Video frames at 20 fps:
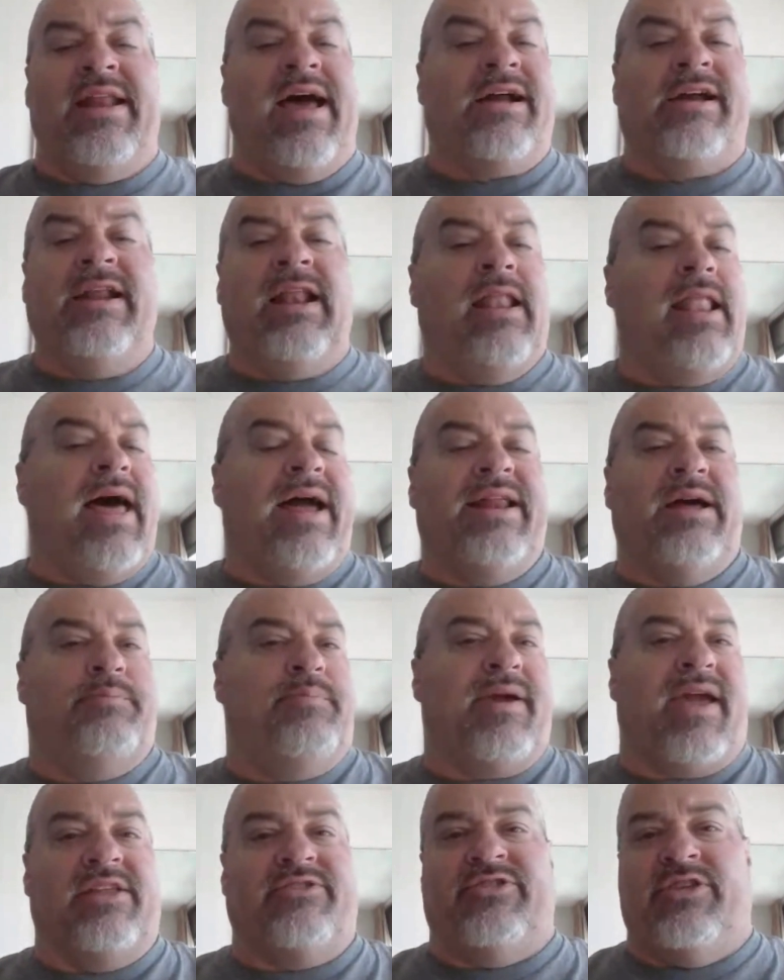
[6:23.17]
You're not going to line
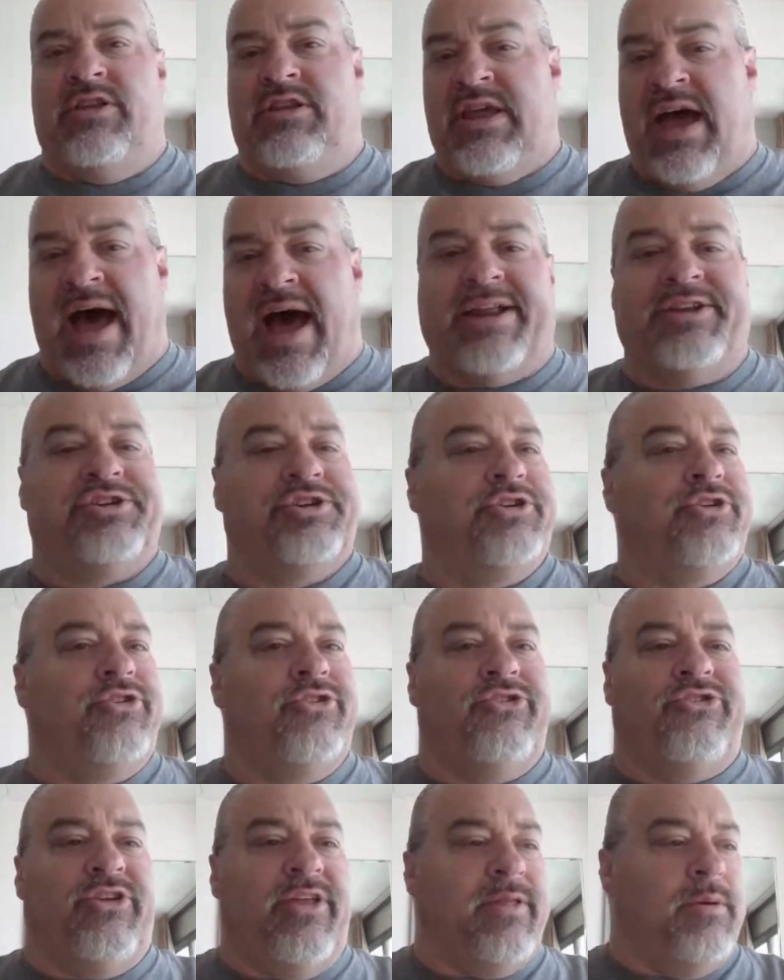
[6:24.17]
up against the
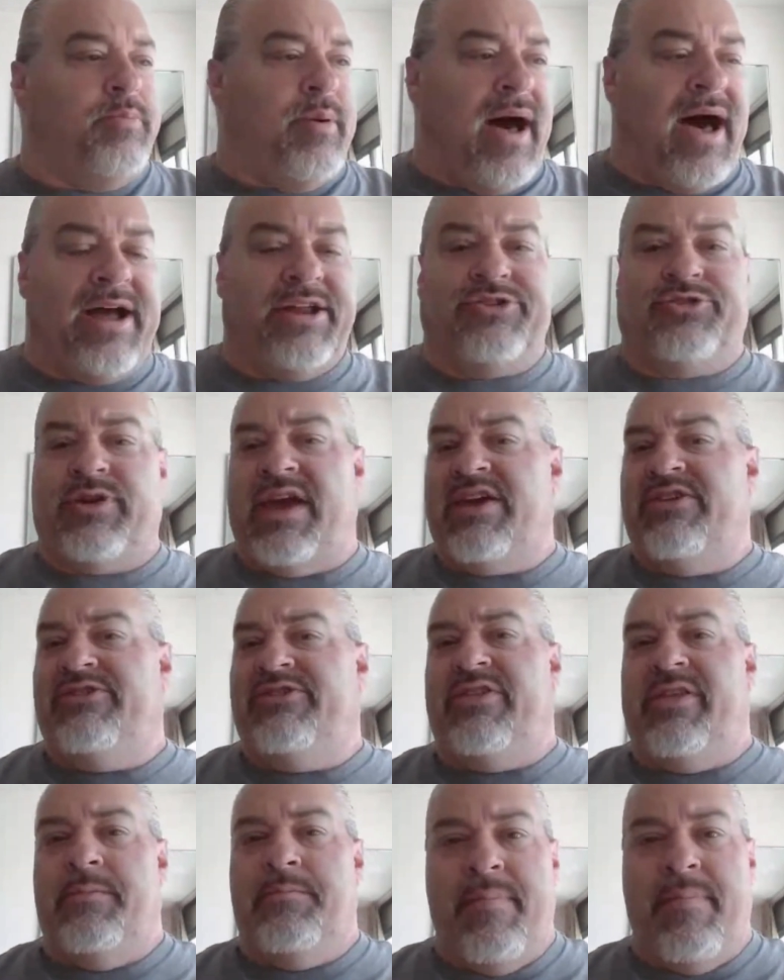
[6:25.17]
Dodgers and the
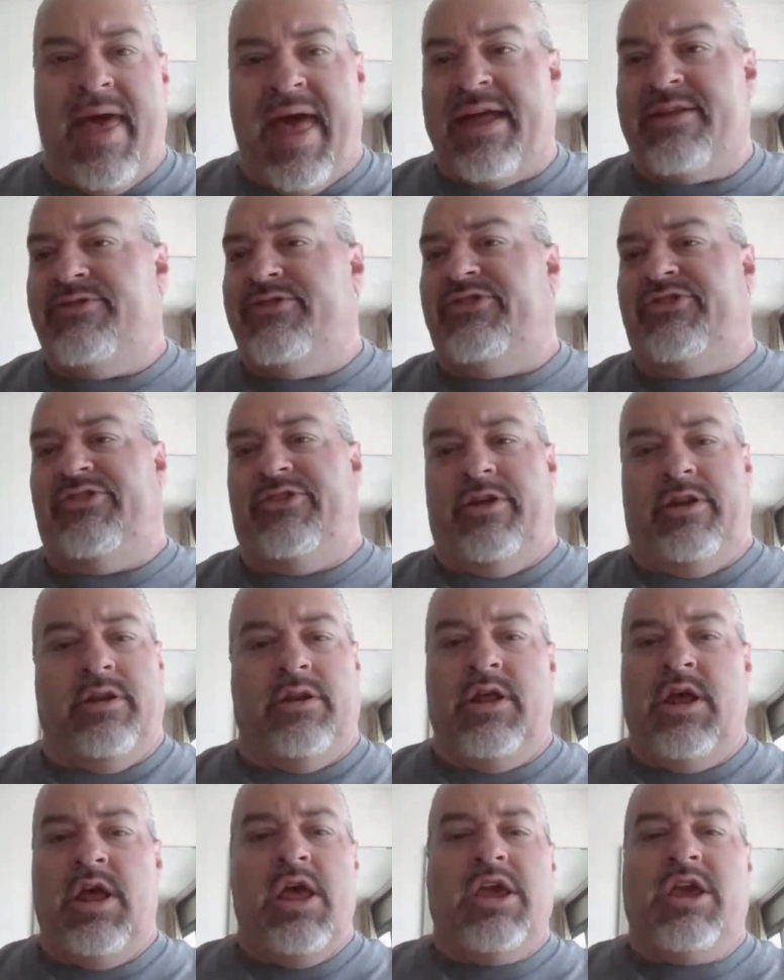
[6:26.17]
Padres and the Mets
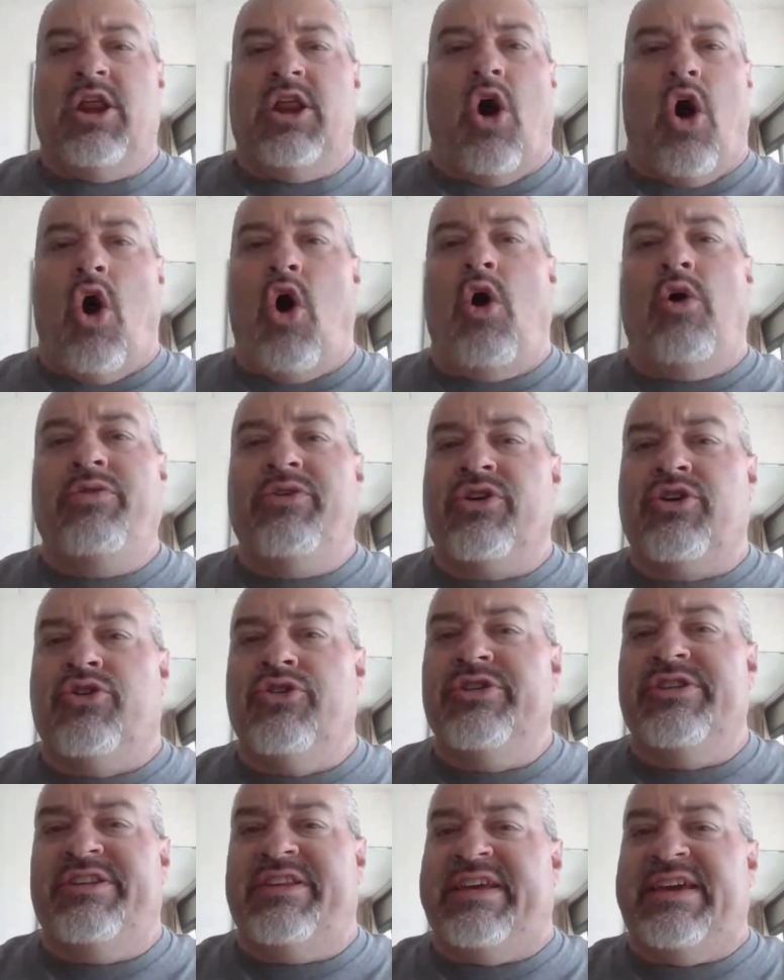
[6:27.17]
and, you know, all the
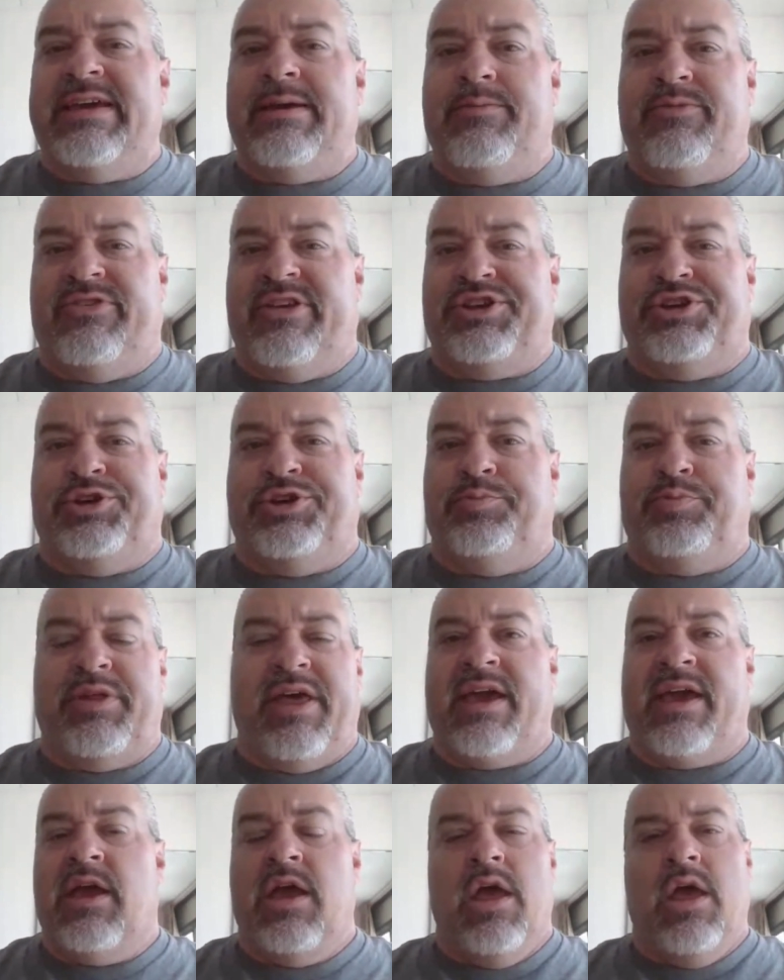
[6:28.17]
good teams that you
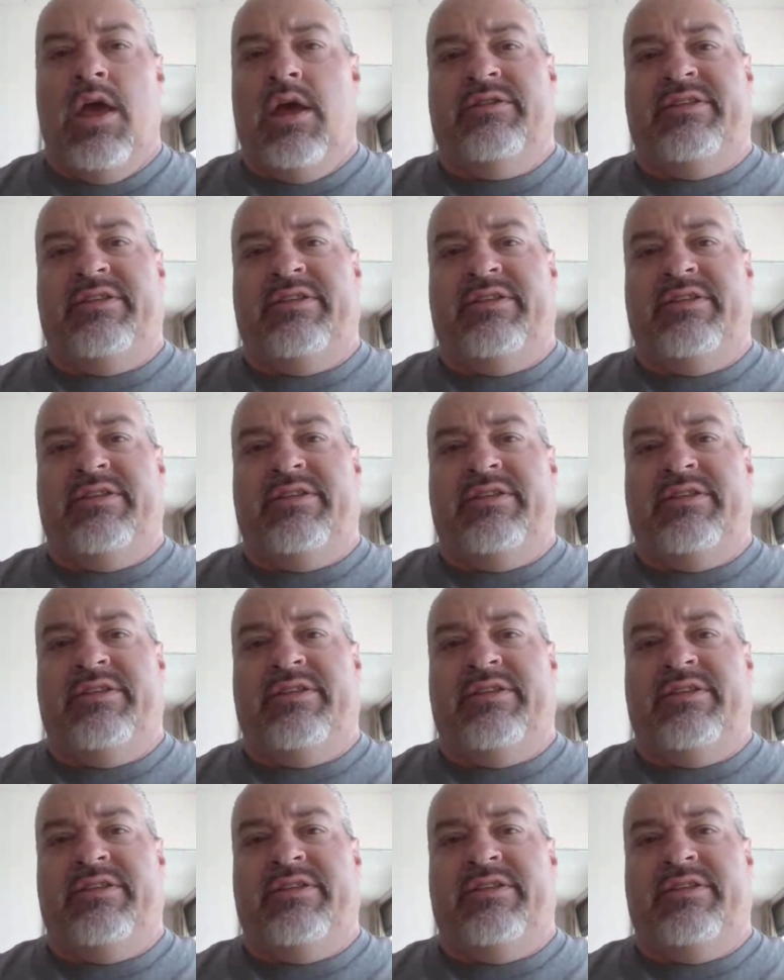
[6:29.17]
play.